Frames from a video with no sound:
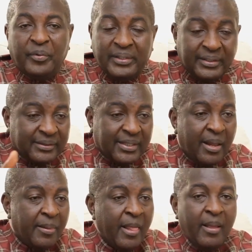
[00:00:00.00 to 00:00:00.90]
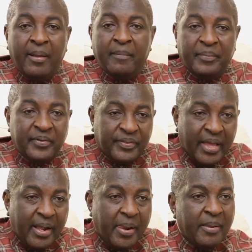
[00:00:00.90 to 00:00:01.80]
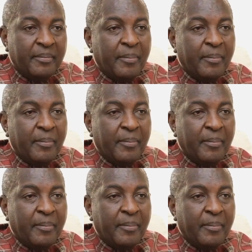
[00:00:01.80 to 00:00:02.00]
Register, be there,